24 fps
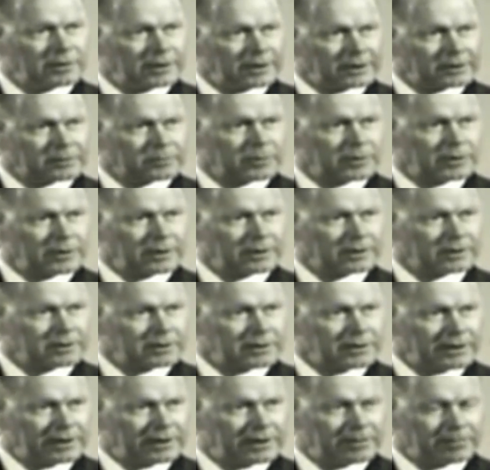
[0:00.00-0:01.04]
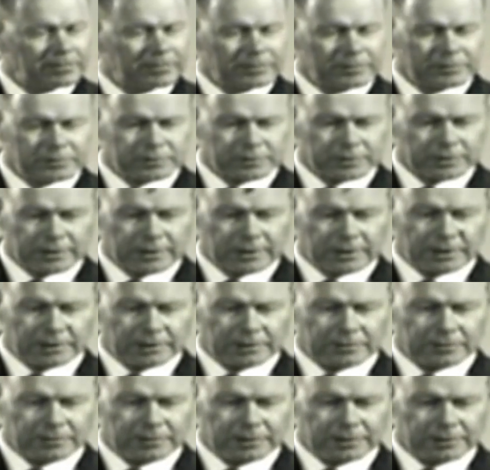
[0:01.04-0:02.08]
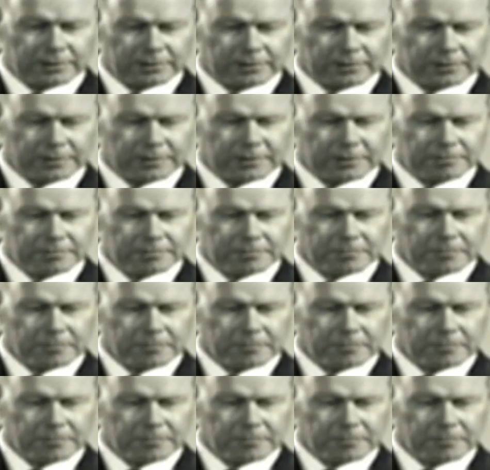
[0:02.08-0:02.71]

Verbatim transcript: electronics lab in Chicago, and